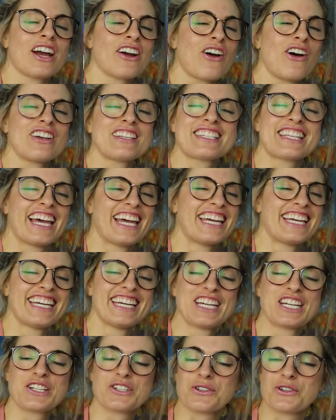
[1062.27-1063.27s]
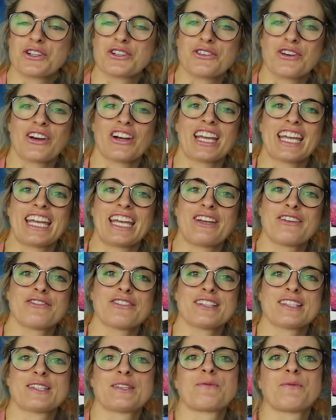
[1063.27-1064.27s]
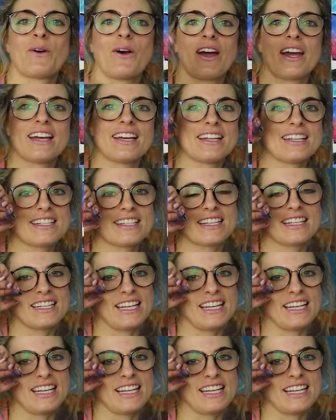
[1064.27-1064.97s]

O'Keeffe inspired